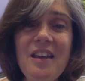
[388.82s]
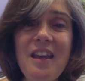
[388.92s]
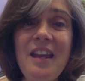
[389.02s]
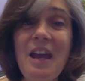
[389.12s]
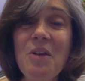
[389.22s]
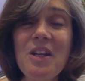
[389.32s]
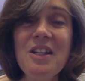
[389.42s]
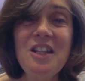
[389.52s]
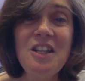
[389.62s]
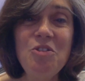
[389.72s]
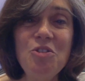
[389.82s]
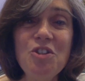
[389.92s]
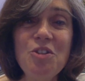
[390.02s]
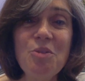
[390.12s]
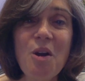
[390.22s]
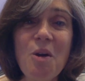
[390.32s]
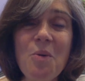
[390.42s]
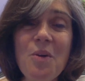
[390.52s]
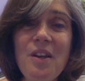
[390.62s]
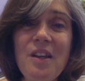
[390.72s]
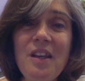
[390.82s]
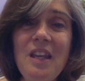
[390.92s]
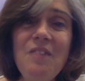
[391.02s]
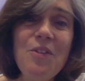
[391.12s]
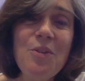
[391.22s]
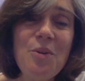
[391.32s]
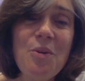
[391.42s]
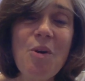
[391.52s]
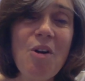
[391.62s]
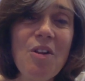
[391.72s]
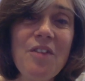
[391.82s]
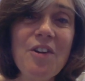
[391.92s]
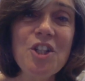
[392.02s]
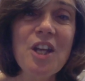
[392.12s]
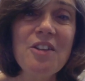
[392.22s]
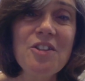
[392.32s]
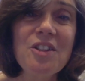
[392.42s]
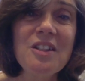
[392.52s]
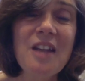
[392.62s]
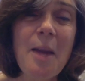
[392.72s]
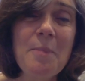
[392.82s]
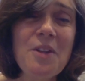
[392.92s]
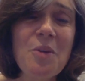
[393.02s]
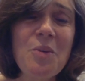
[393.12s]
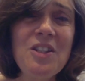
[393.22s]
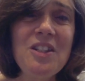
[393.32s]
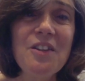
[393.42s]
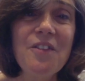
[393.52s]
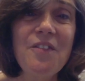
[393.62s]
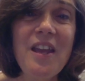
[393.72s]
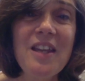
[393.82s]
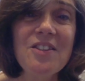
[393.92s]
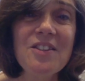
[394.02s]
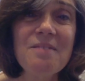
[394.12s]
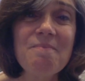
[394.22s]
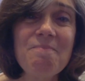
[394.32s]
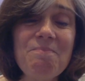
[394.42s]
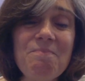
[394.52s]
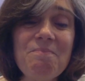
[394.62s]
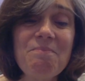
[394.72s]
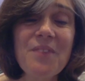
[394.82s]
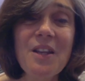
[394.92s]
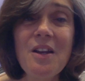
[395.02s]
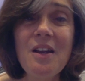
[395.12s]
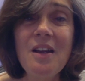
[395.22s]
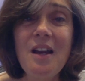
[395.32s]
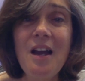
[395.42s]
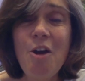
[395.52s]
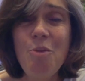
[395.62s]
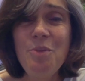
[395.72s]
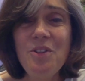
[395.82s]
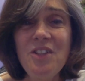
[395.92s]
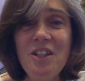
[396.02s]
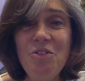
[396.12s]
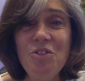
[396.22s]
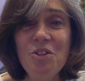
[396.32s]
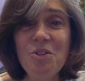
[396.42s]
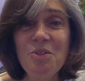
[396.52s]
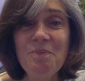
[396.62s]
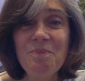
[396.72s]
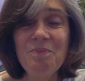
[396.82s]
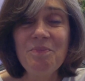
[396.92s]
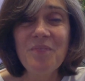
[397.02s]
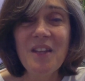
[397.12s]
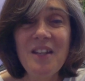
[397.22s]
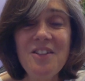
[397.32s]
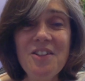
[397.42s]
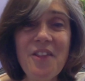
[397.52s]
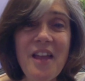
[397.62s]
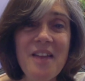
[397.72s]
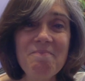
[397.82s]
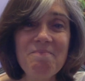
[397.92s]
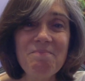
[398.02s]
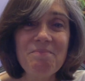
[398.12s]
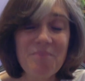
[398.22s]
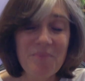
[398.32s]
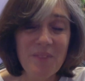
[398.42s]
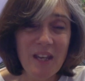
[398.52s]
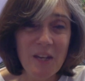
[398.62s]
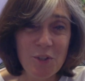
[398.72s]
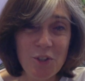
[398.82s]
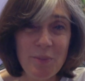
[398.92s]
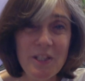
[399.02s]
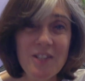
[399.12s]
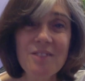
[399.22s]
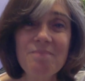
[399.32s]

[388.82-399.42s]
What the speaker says: how it continues to grow, even through all of our challenging times that we still face. I hope to see you soon, and until then, I wish you peace.